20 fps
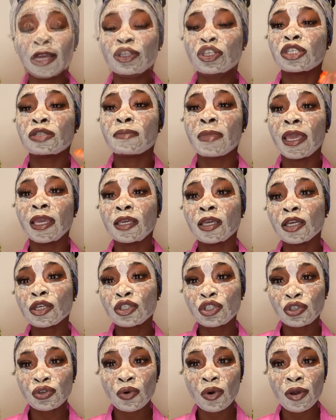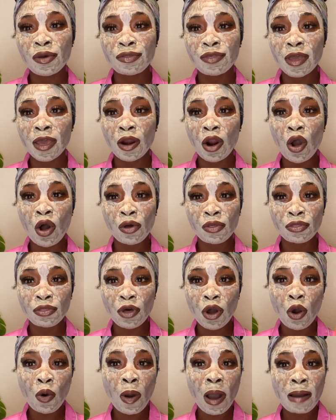And just making sure that
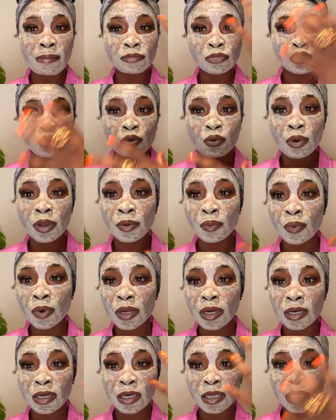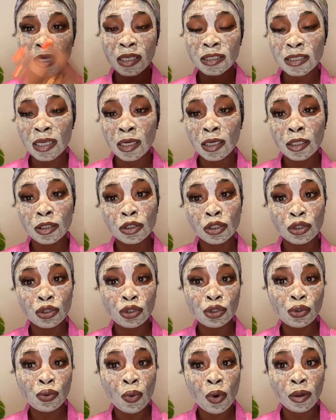although I'm doing what it is I need to
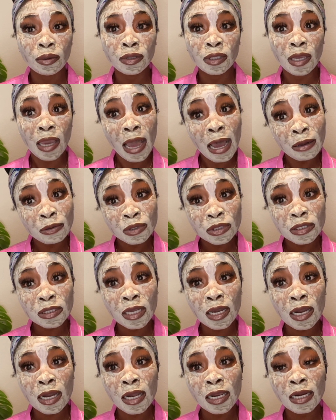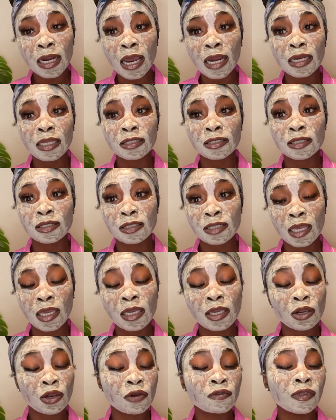do on the outside, I need to
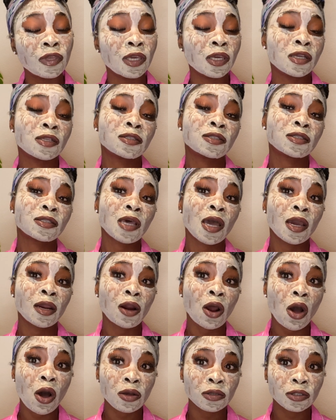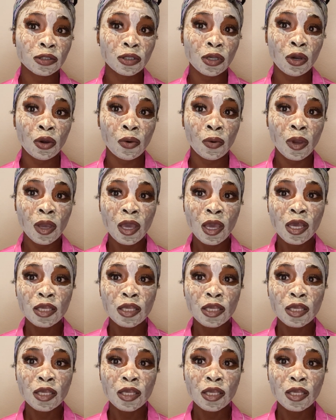take care of the inside also.